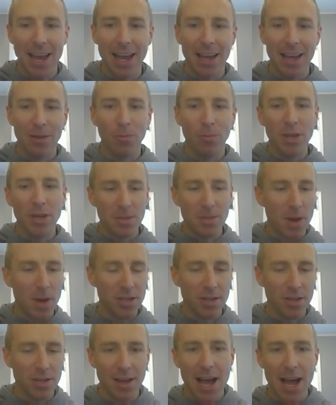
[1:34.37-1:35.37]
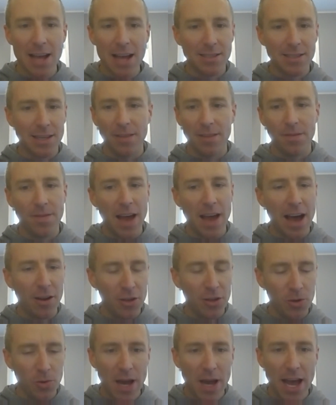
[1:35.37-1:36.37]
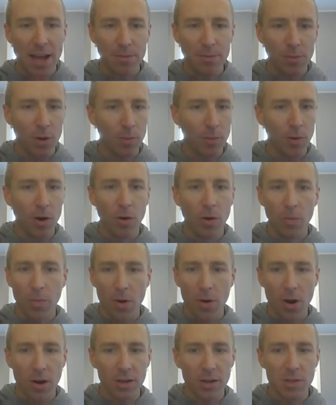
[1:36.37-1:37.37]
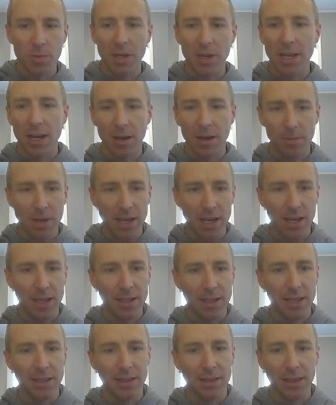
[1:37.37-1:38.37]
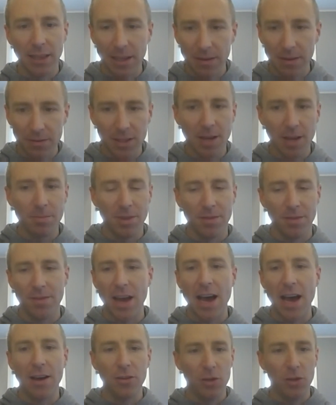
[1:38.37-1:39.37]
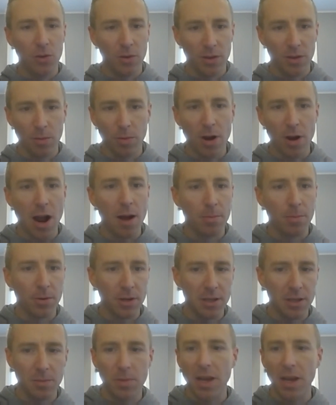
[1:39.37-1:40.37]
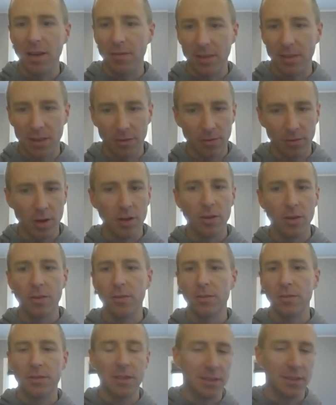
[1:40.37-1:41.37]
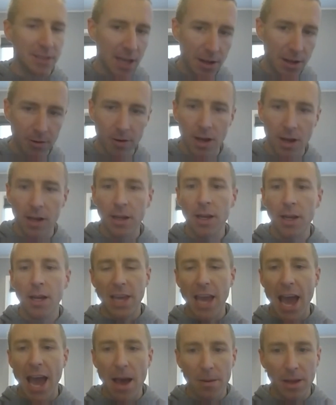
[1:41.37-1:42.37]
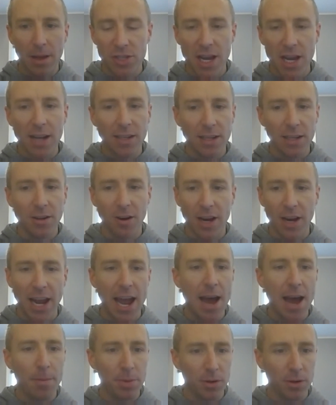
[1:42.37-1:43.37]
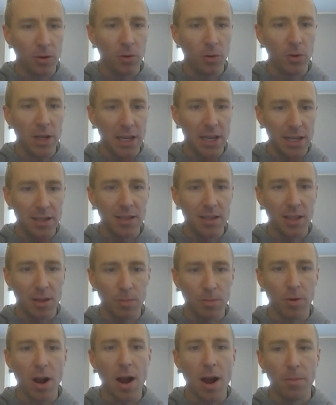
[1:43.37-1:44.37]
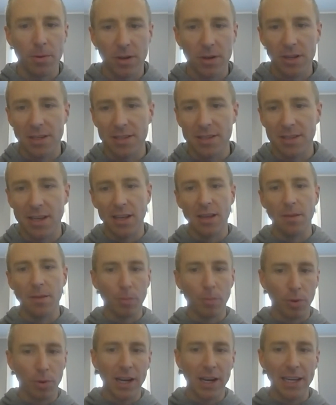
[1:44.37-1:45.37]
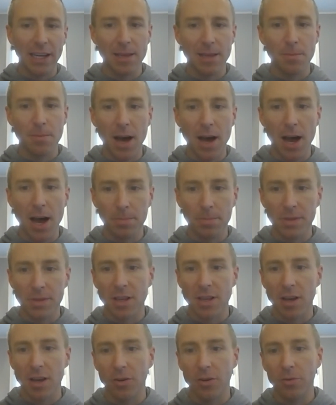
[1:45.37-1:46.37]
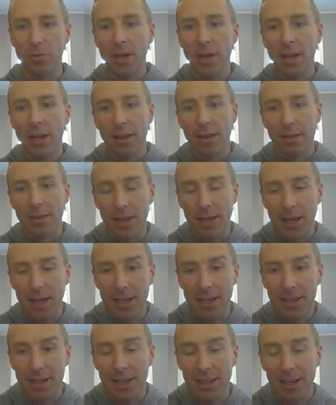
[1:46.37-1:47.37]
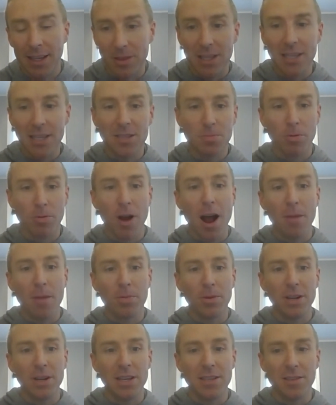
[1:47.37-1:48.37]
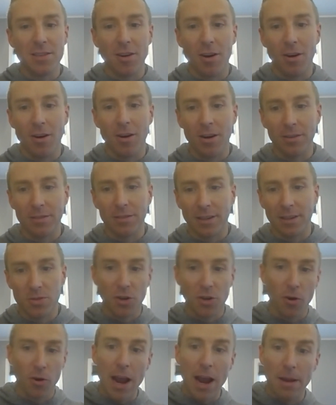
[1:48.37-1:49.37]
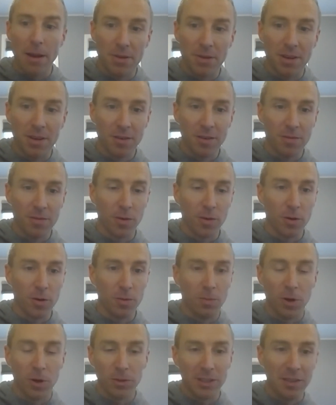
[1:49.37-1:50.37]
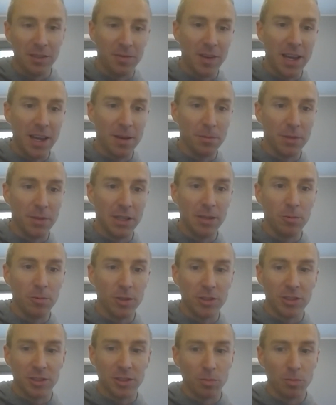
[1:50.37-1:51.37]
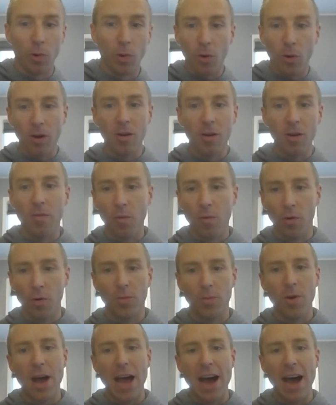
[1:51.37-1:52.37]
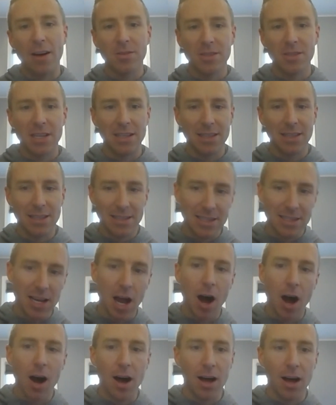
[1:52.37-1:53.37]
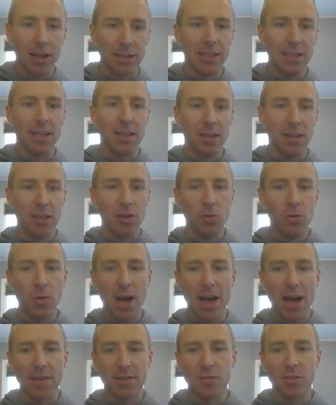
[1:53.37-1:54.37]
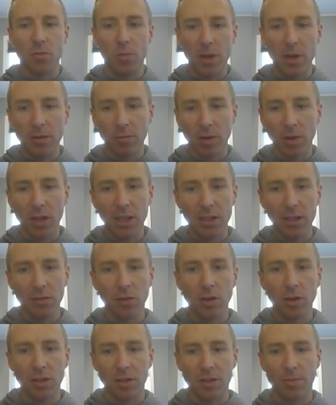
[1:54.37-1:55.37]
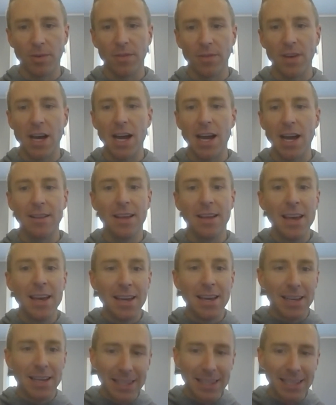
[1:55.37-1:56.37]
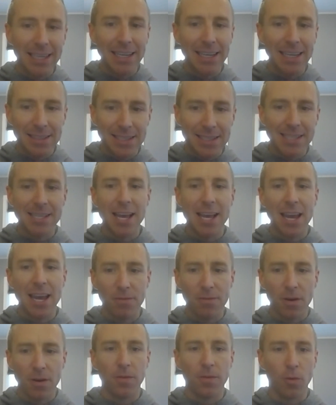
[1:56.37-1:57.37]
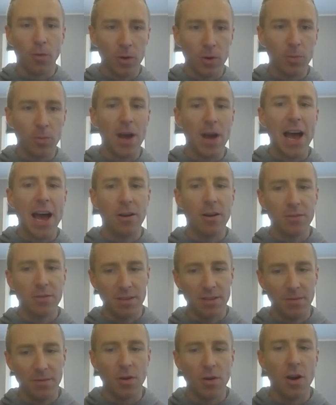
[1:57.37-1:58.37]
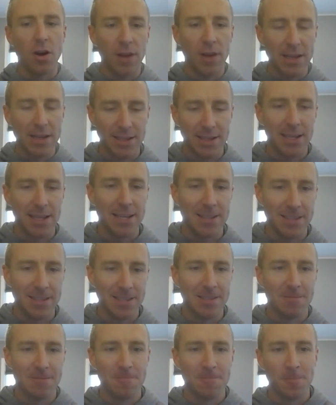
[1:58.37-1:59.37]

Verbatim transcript: And we specialize in value add mobile home parks. We come in and lift up the value of the property, paving the roads, et cetera, cap- injecting our capital into the properties and bringing them up. So then these properties aren't scraped for multifamily, which is more affordable housing that's gone in the US. So we really look to provide clean, safe, affordable housing for our residents.